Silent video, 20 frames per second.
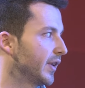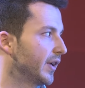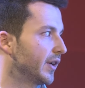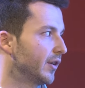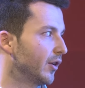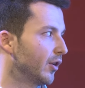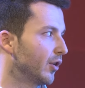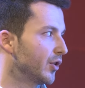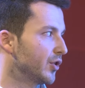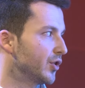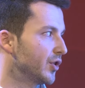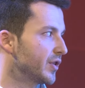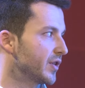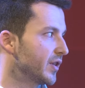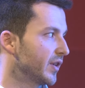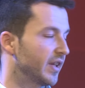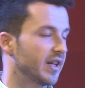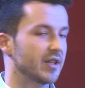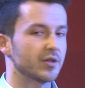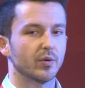technologies.
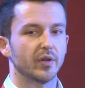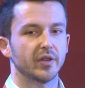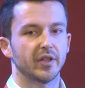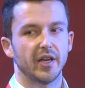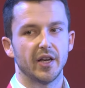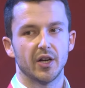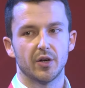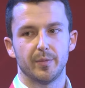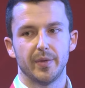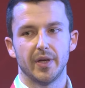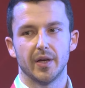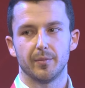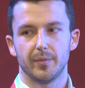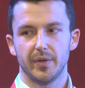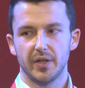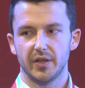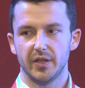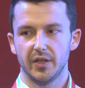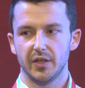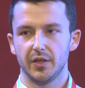That's what
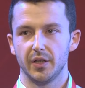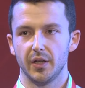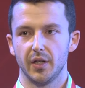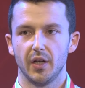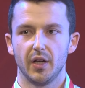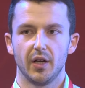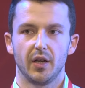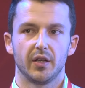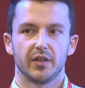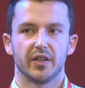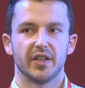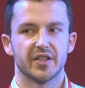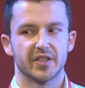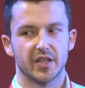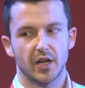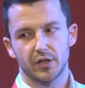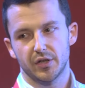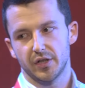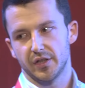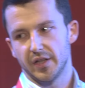Airbnb did. They
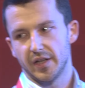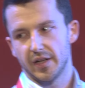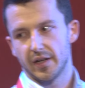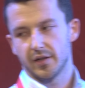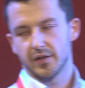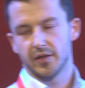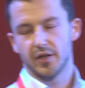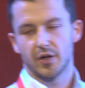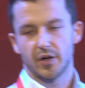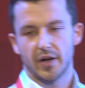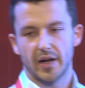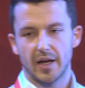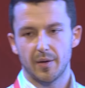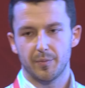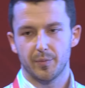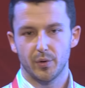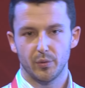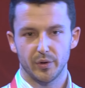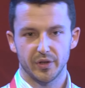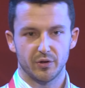started their
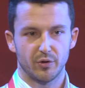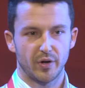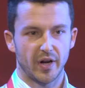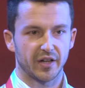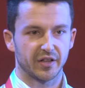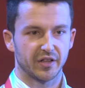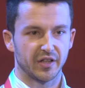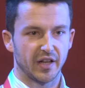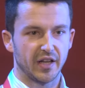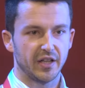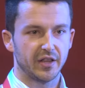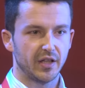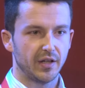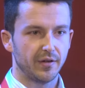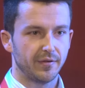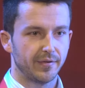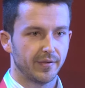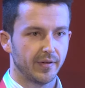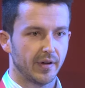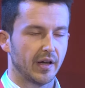app with React
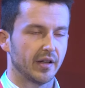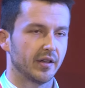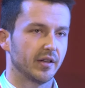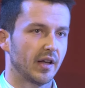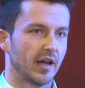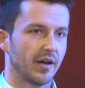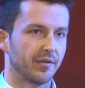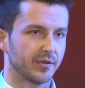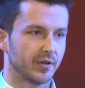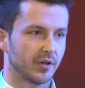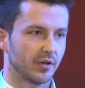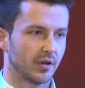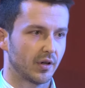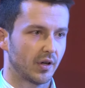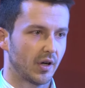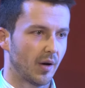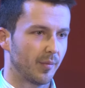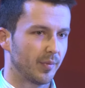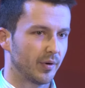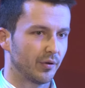Native, and after a
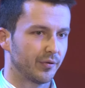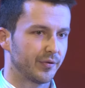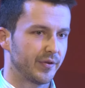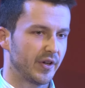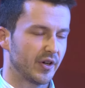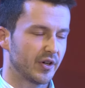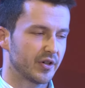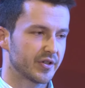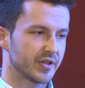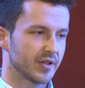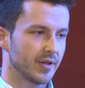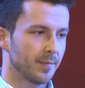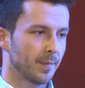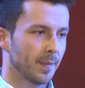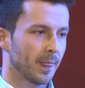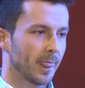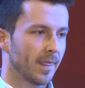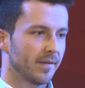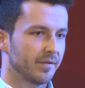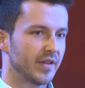couple of years,
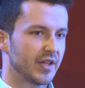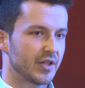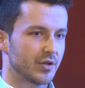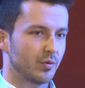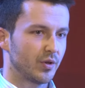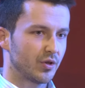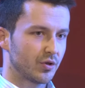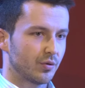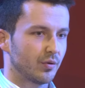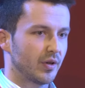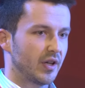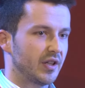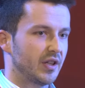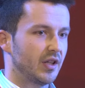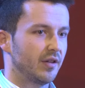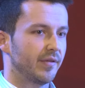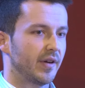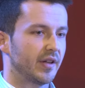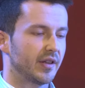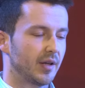they switched to
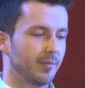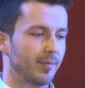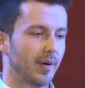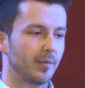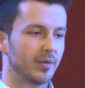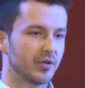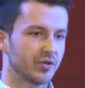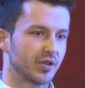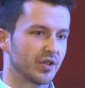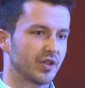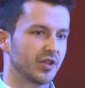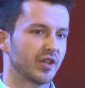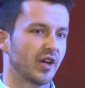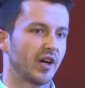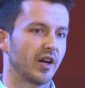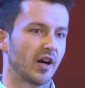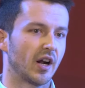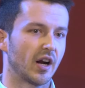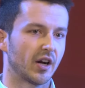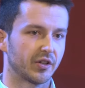native and they published an
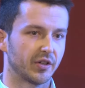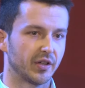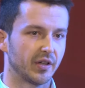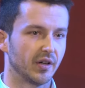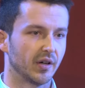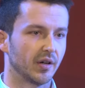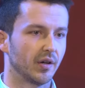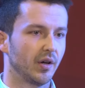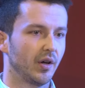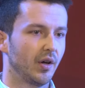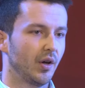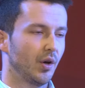entire article